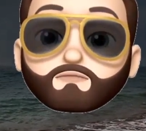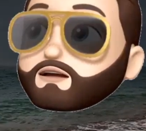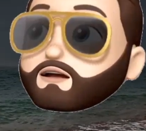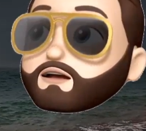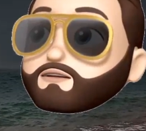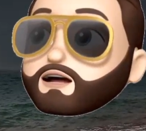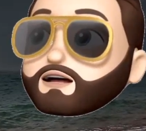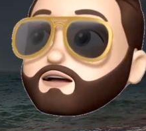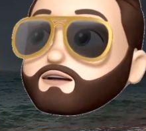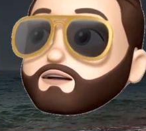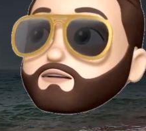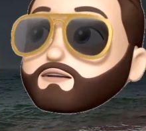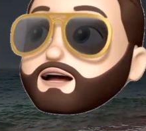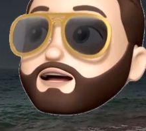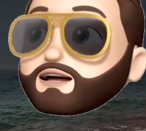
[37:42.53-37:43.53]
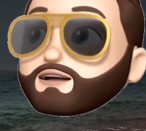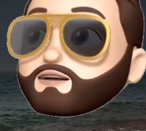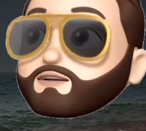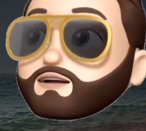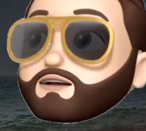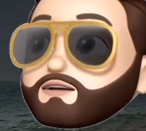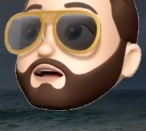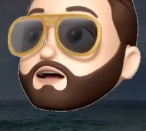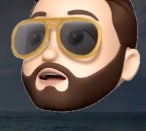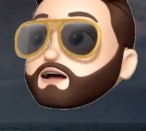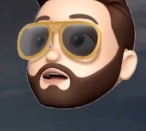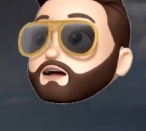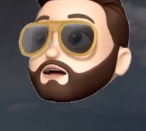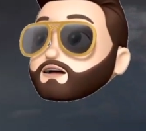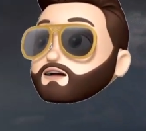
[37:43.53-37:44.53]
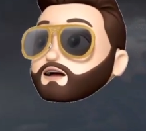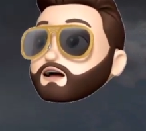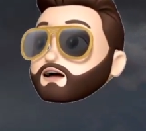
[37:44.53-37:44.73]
GPU that I've got in, I can do that.